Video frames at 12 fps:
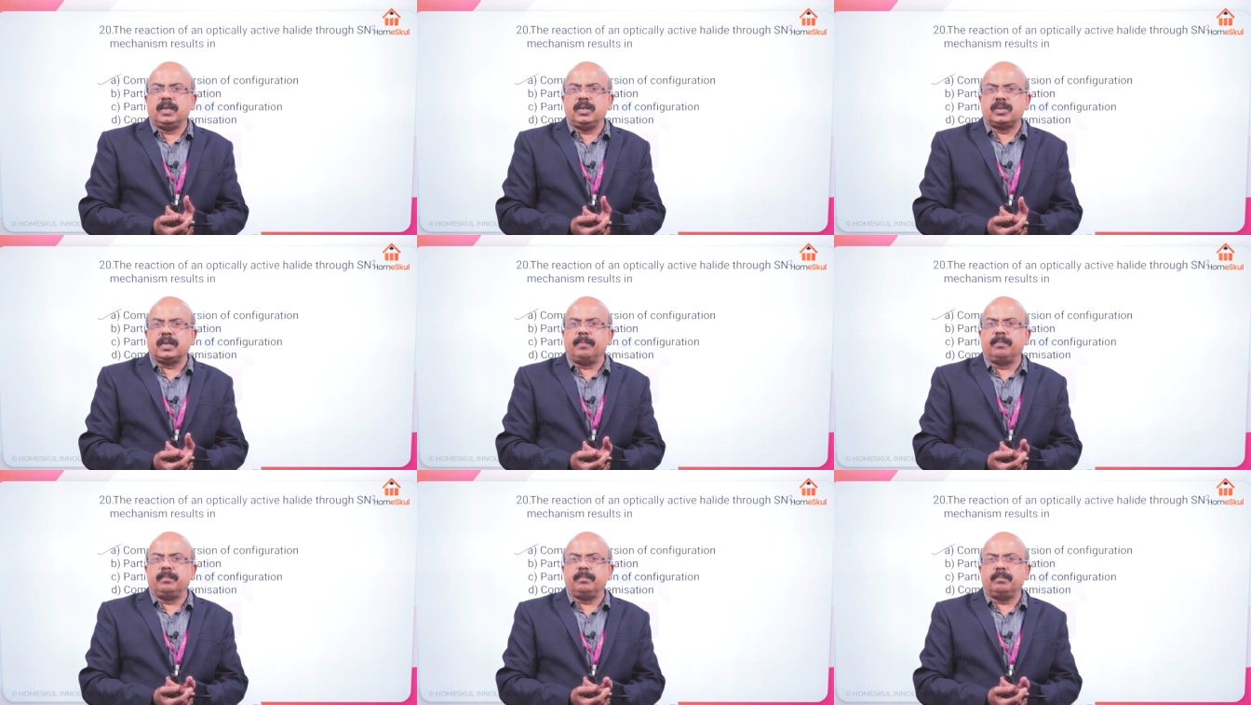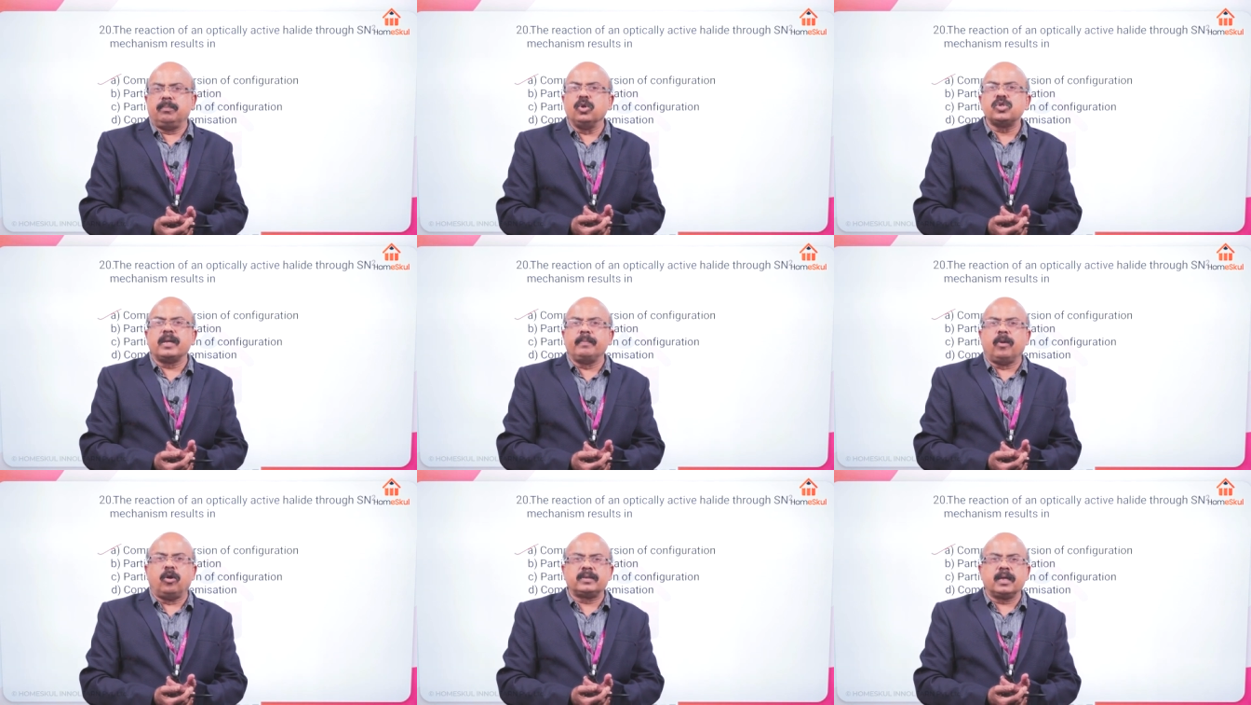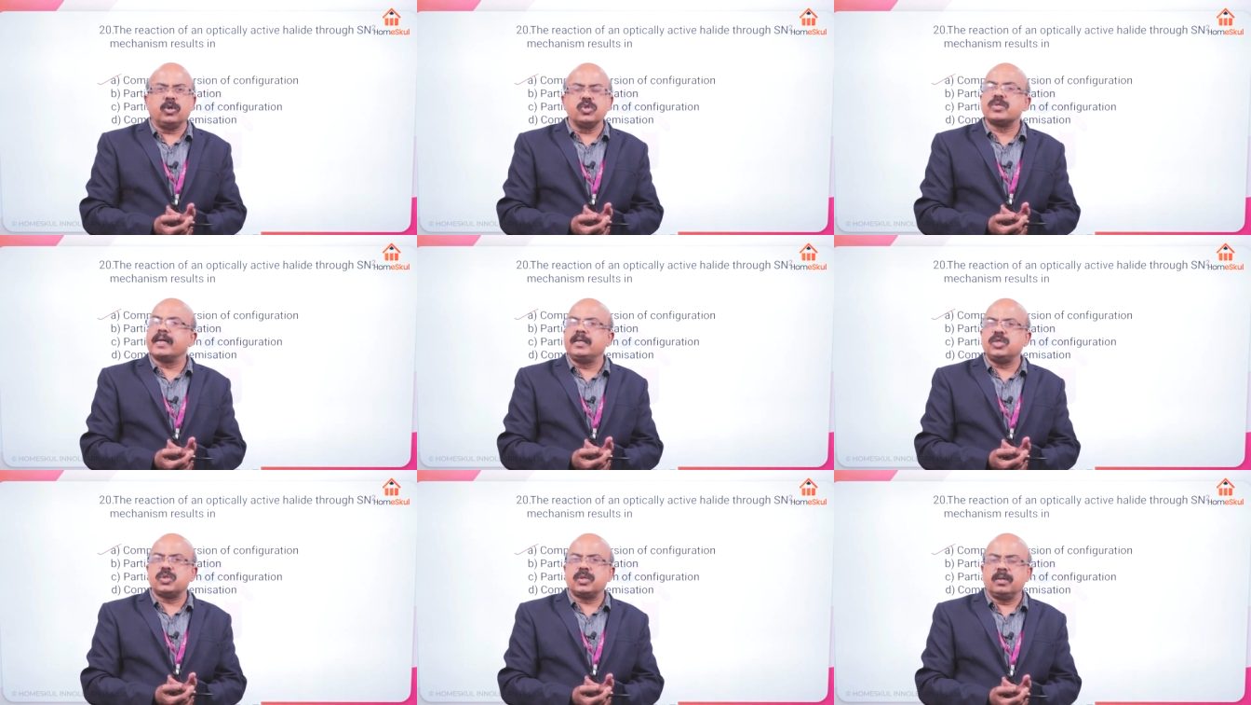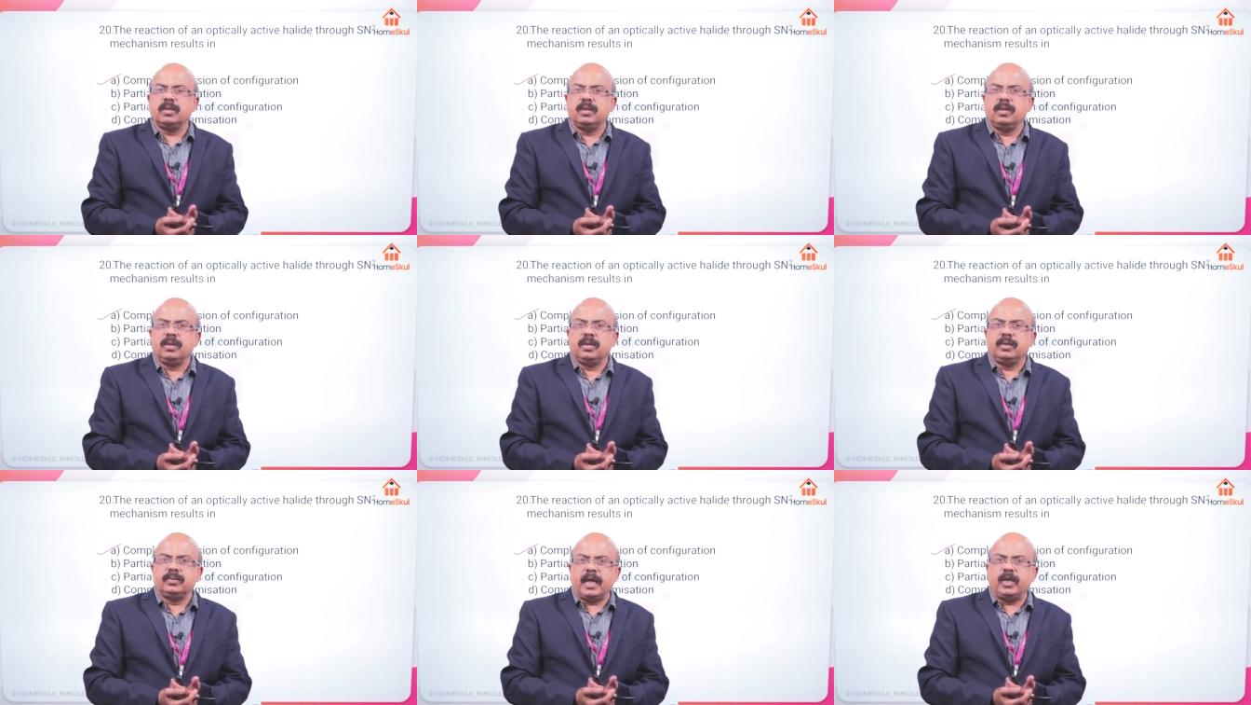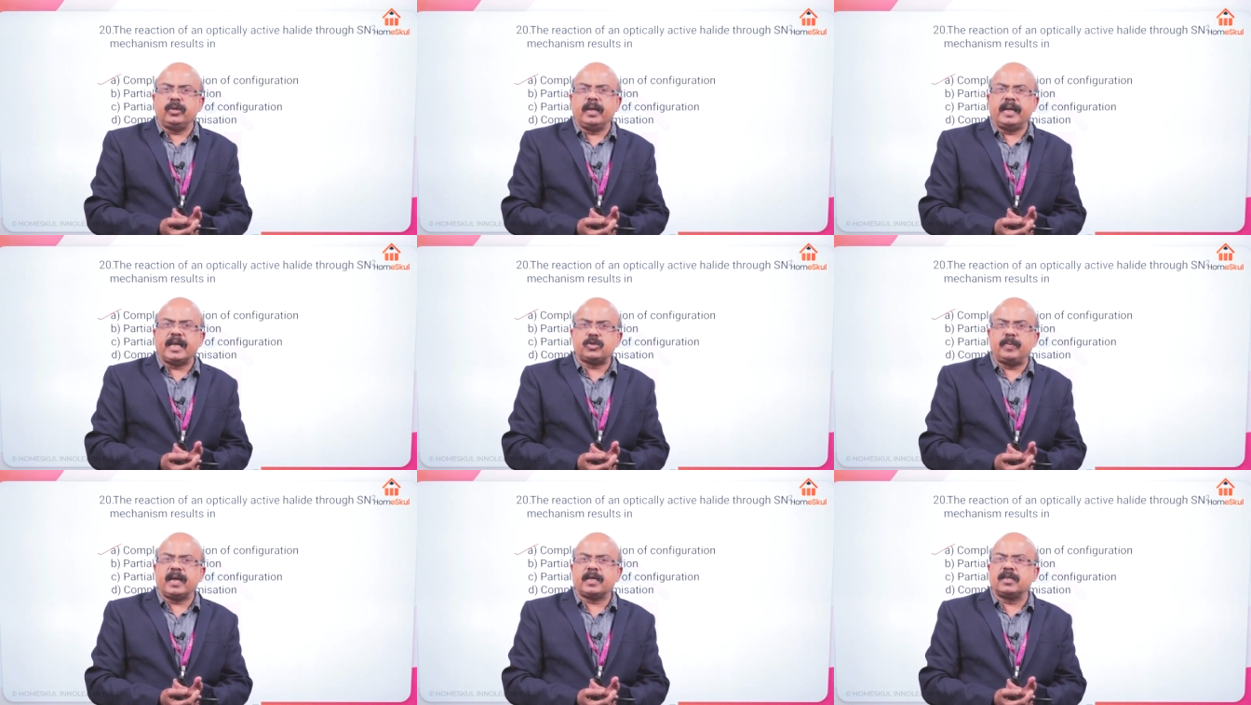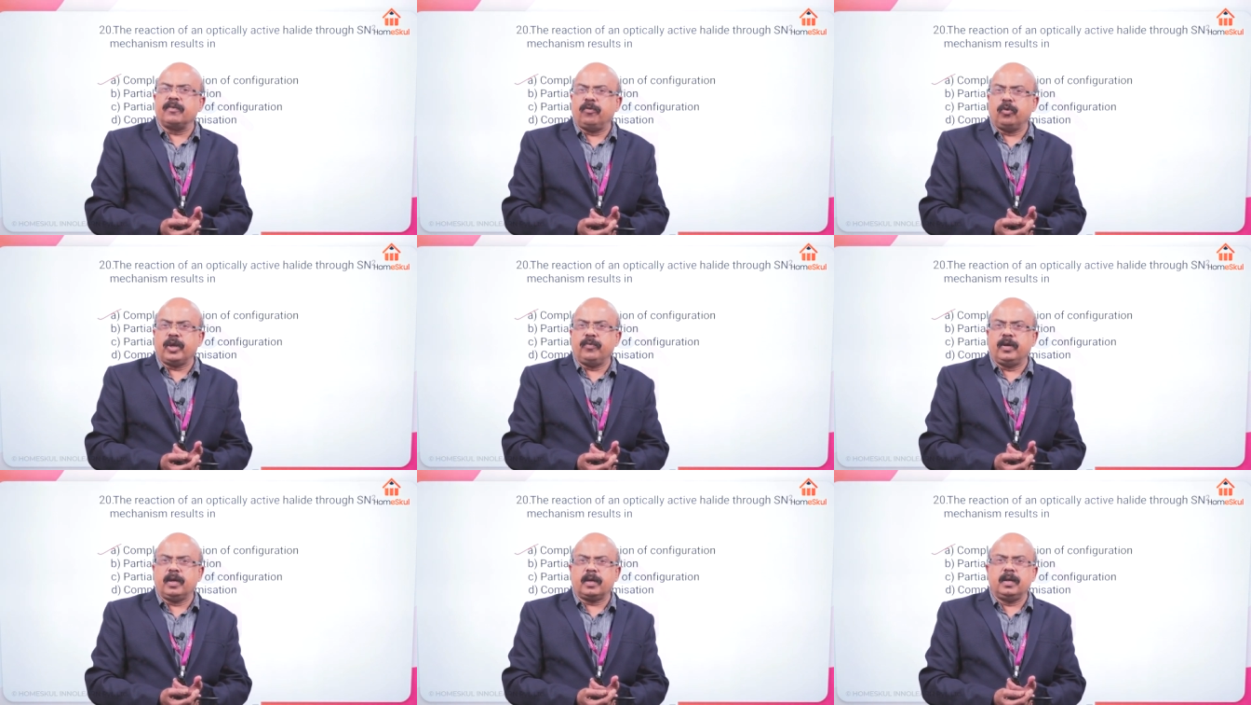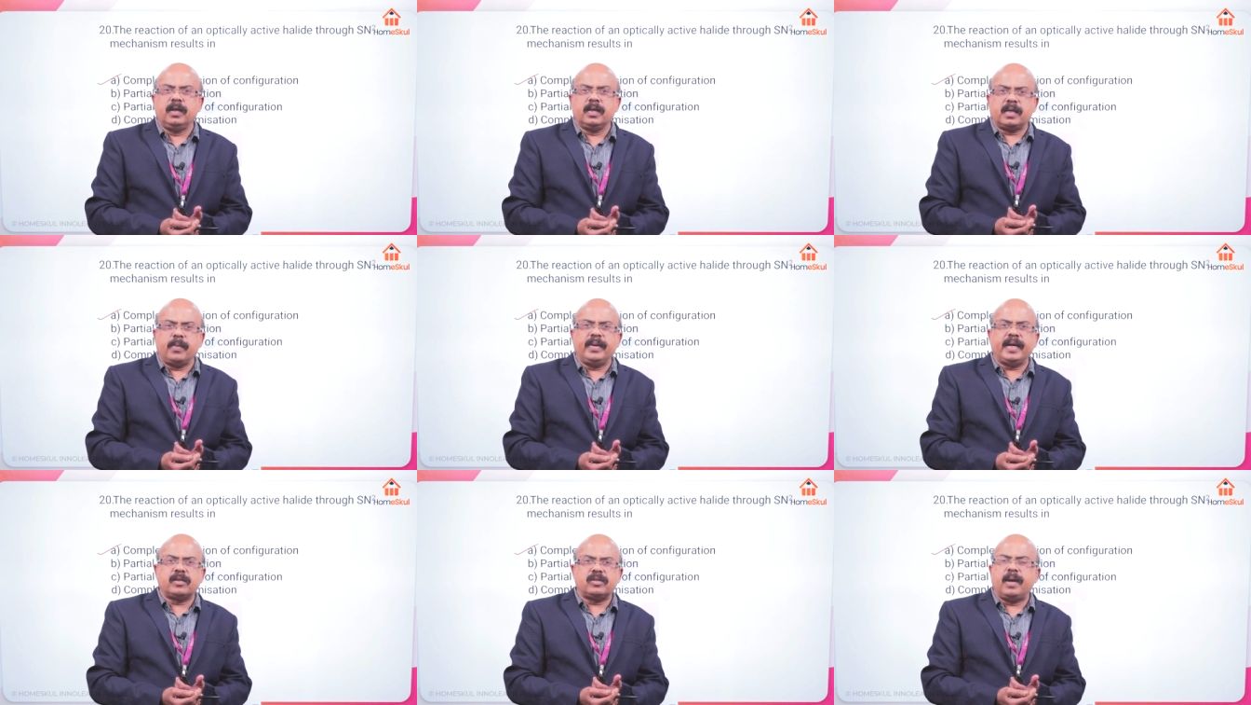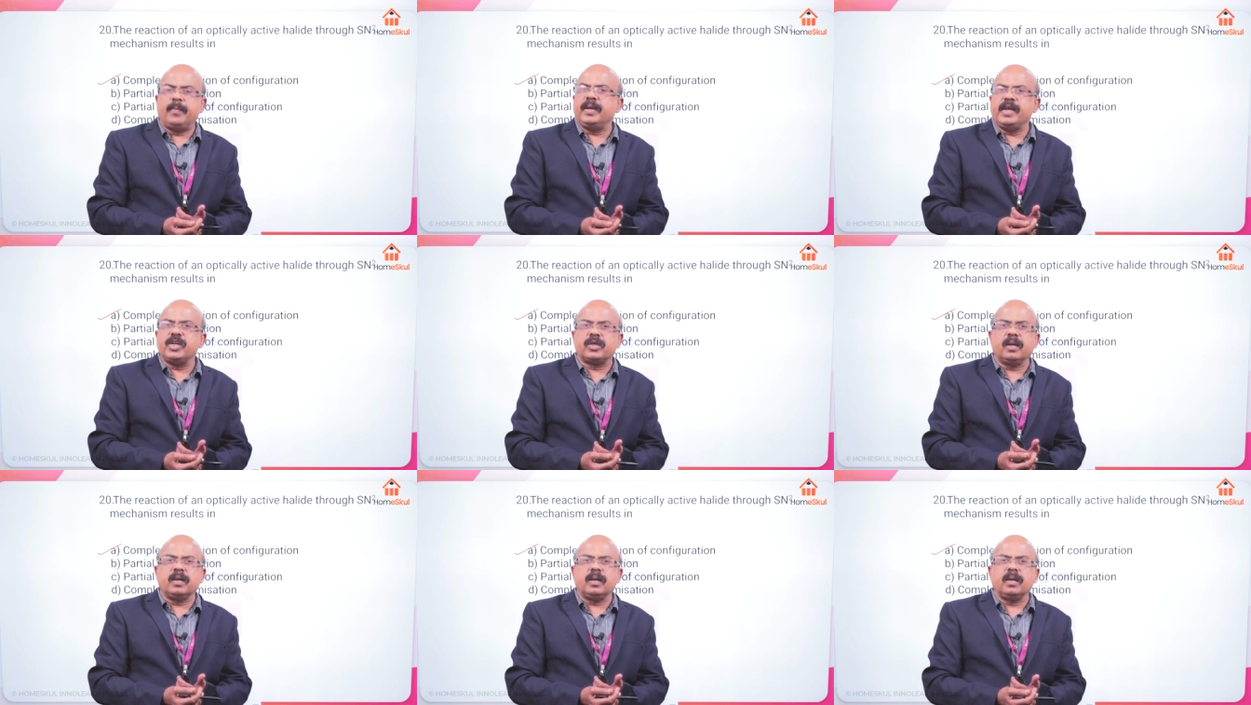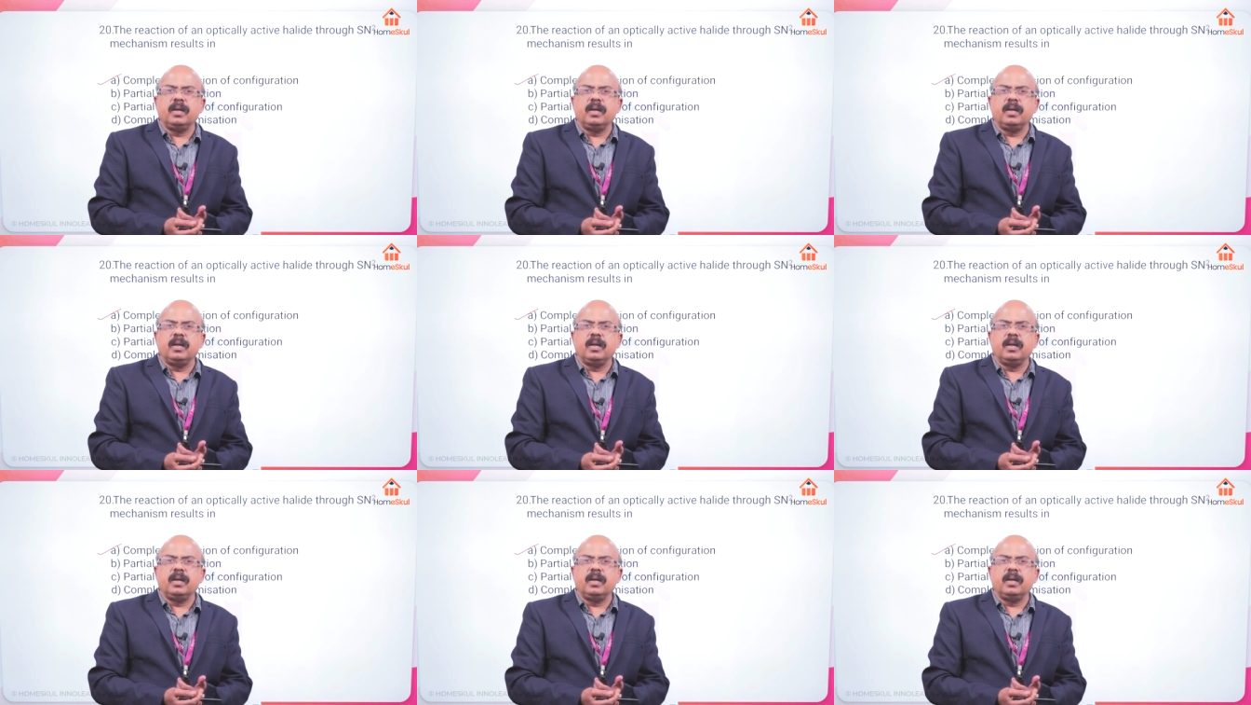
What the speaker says: some most important questions that you can expect for your coming examination.